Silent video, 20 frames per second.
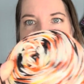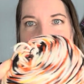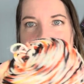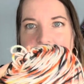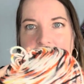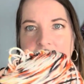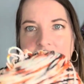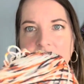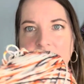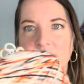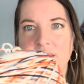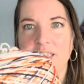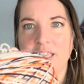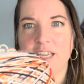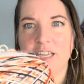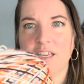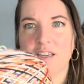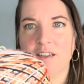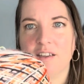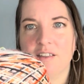And then it,
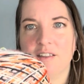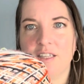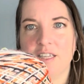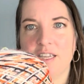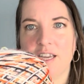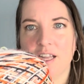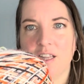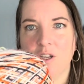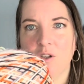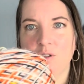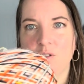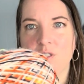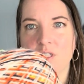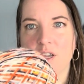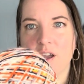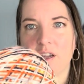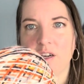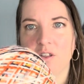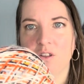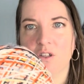like, the yellows
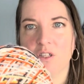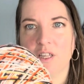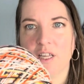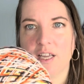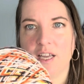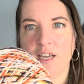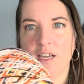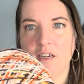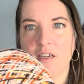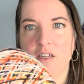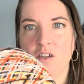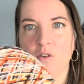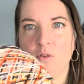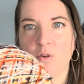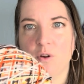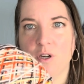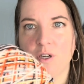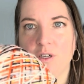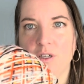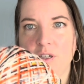kind of look like candy
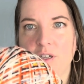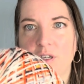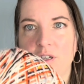corn.